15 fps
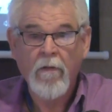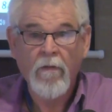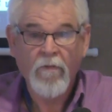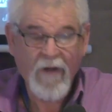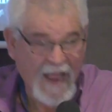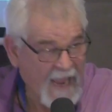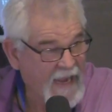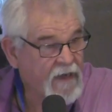
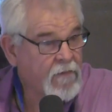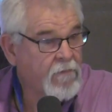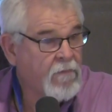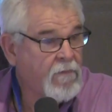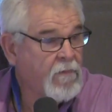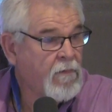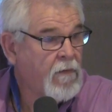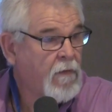Right?
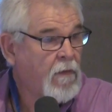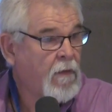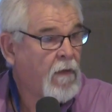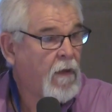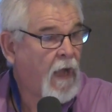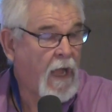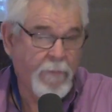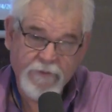
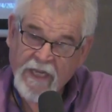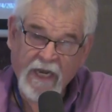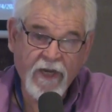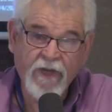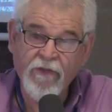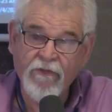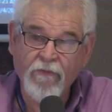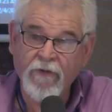I'm telling
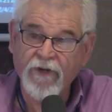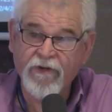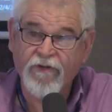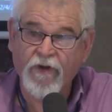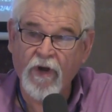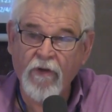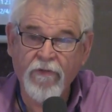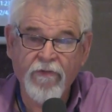you the real
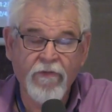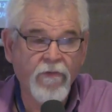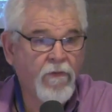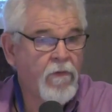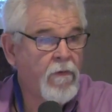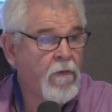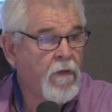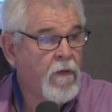truth.
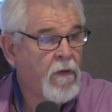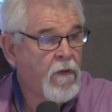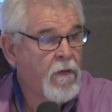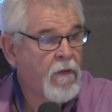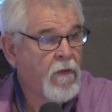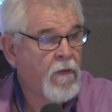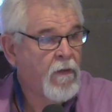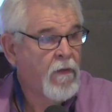
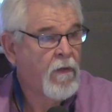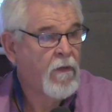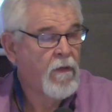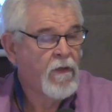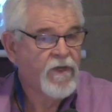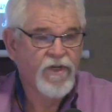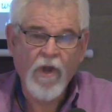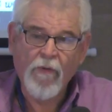
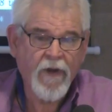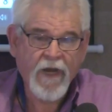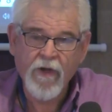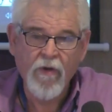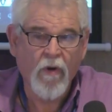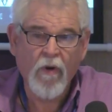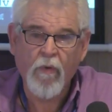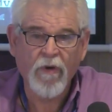Don't
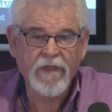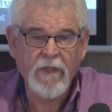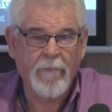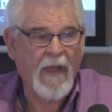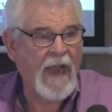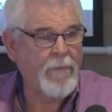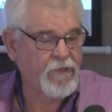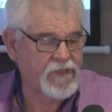ignore what the
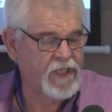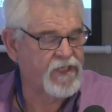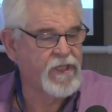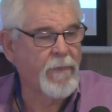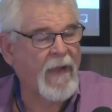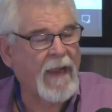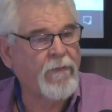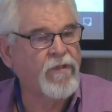Bible says. The
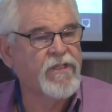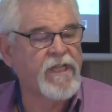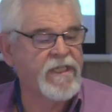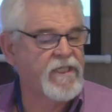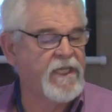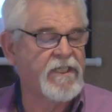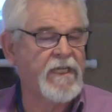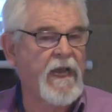Bible
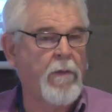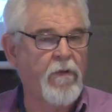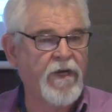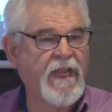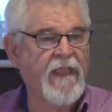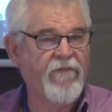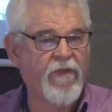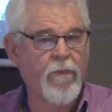says, listen, I'm going
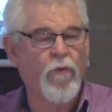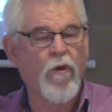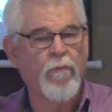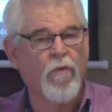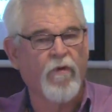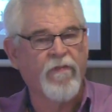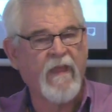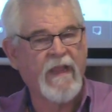to give you one
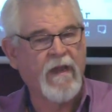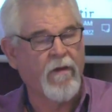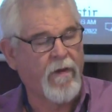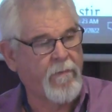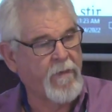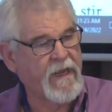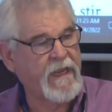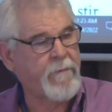more thing here.
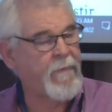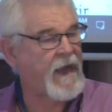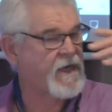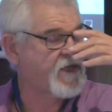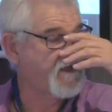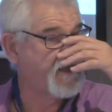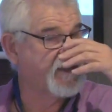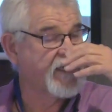I'm going to get back
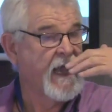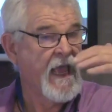to this.